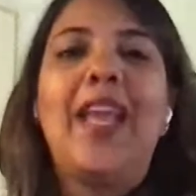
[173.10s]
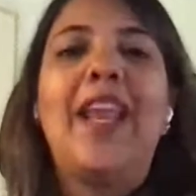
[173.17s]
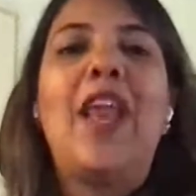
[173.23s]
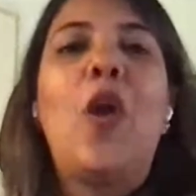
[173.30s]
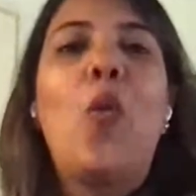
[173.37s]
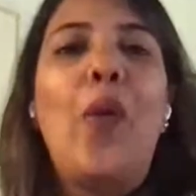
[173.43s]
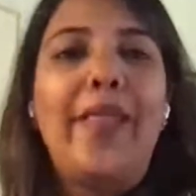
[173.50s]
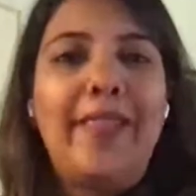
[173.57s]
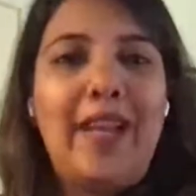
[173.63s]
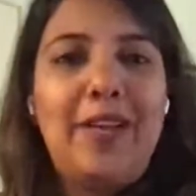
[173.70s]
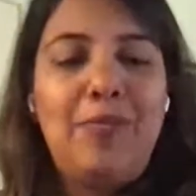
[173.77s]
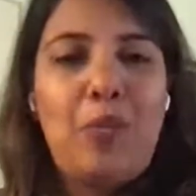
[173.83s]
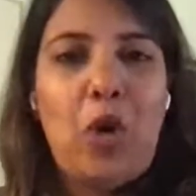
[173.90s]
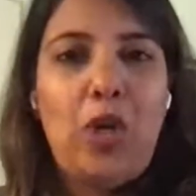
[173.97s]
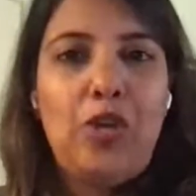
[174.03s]
Now, when
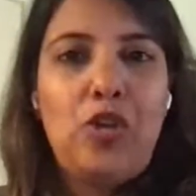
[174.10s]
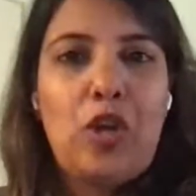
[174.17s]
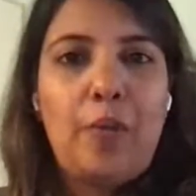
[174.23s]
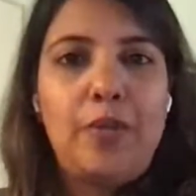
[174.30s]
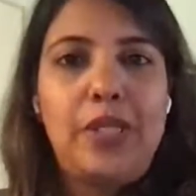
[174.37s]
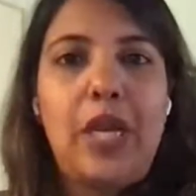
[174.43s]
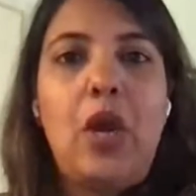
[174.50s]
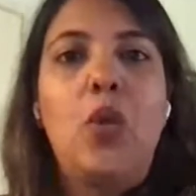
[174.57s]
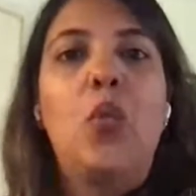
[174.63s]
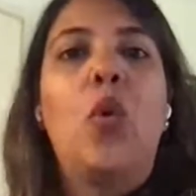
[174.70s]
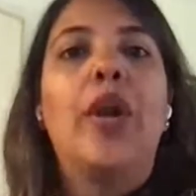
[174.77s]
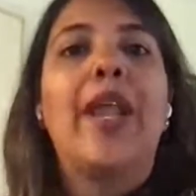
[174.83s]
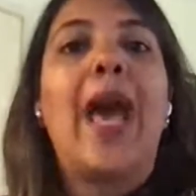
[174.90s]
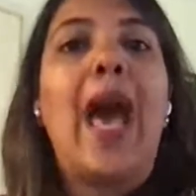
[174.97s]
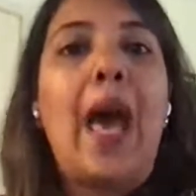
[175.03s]
that ball drops down,
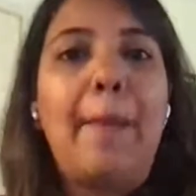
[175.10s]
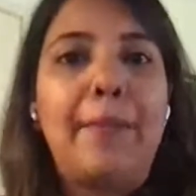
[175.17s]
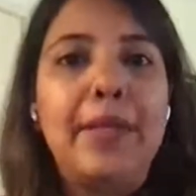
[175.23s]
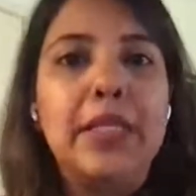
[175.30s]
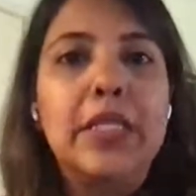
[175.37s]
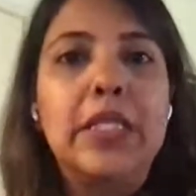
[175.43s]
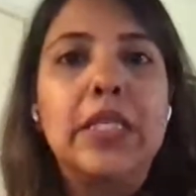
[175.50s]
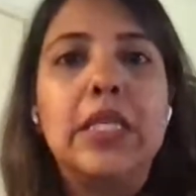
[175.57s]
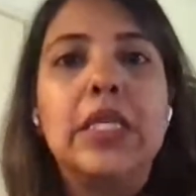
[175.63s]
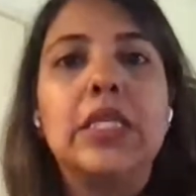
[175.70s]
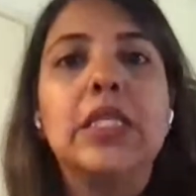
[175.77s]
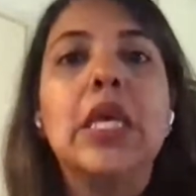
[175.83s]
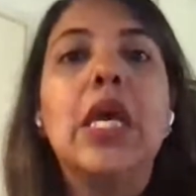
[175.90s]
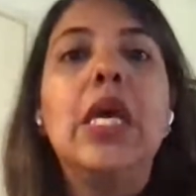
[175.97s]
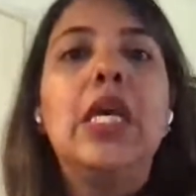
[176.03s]
what happens
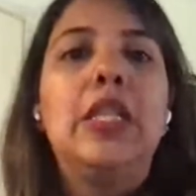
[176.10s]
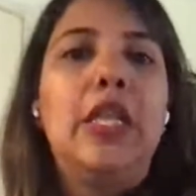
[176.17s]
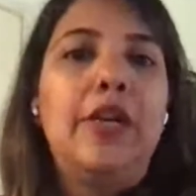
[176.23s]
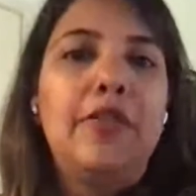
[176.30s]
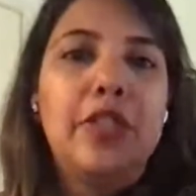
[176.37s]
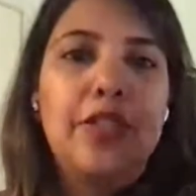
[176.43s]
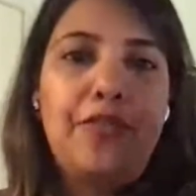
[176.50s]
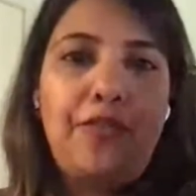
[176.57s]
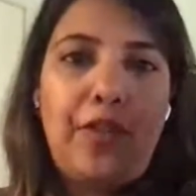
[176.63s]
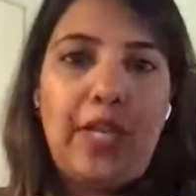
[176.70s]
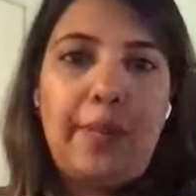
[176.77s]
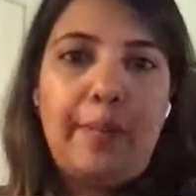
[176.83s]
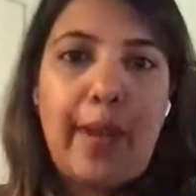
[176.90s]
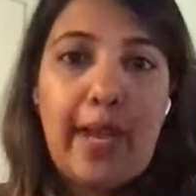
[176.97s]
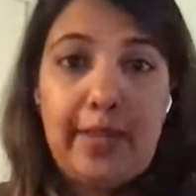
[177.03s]
is there is a
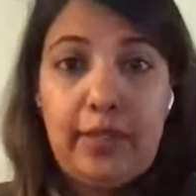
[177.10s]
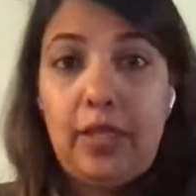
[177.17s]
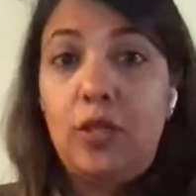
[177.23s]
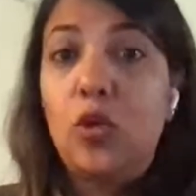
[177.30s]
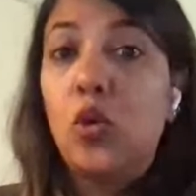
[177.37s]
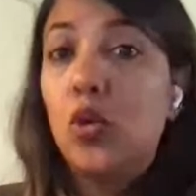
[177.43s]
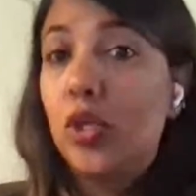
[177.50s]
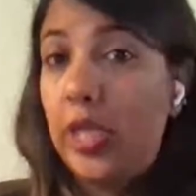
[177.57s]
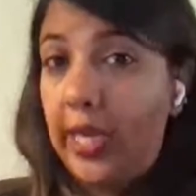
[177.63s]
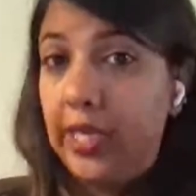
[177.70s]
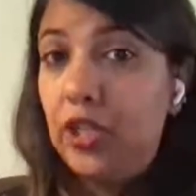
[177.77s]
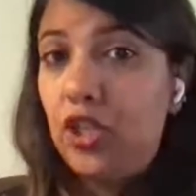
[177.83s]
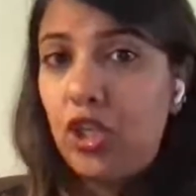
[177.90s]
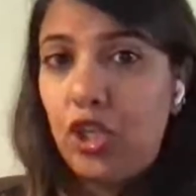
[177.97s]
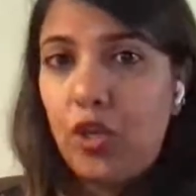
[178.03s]
feedback that goes
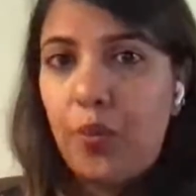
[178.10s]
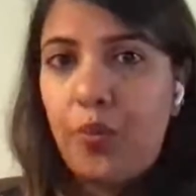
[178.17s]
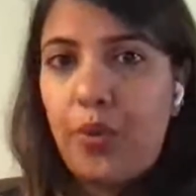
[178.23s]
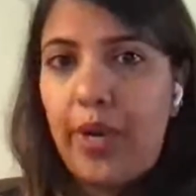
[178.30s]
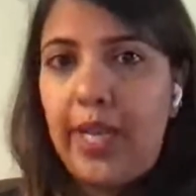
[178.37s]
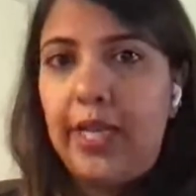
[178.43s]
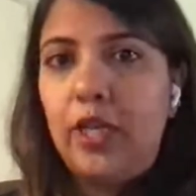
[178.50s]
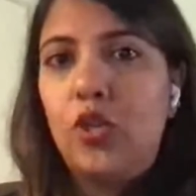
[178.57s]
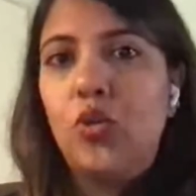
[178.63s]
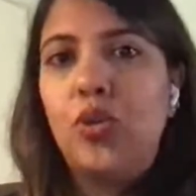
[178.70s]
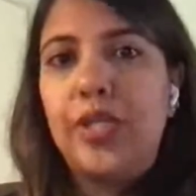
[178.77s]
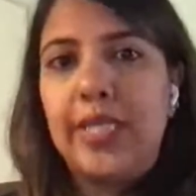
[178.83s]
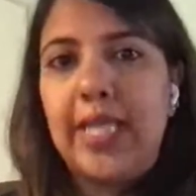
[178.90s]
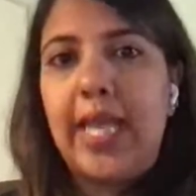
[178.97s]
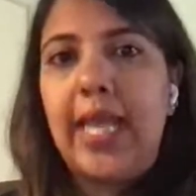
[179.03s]
into your brain to
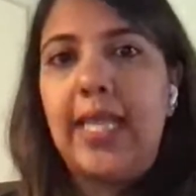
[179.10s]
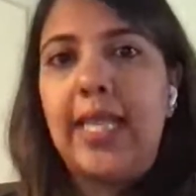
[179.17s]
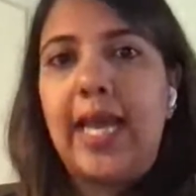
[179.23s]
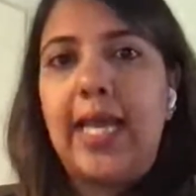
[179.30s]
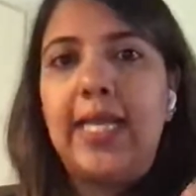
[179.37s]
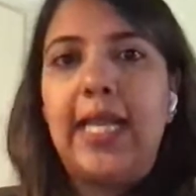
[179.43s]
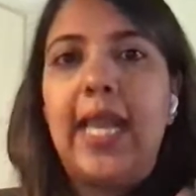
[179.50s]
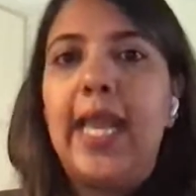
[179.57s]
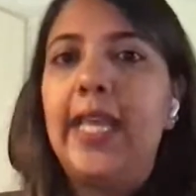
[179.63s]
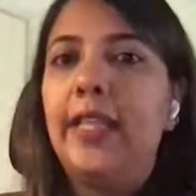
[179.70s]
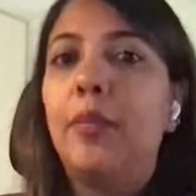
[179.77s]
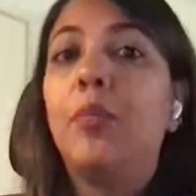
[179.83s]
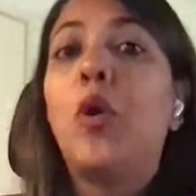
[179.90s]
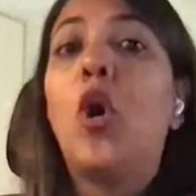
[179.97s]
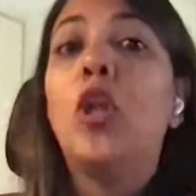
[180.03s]
say that, hey,
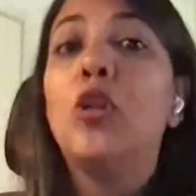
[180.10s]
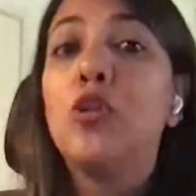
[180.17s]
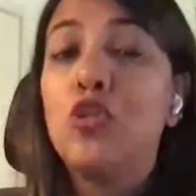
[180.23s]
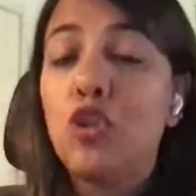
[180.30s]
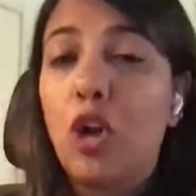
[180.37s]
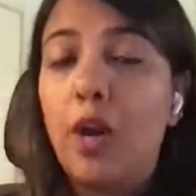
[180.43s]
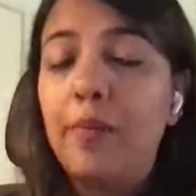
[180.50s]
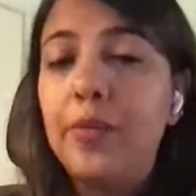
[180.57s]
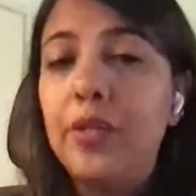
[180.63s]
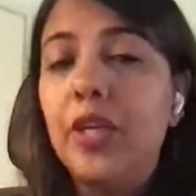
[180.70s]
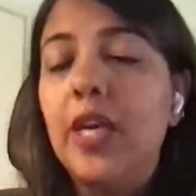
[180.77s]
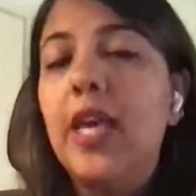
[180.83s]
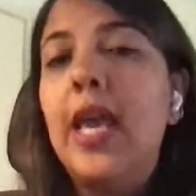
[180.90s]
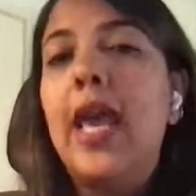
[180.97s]
the ball dropped.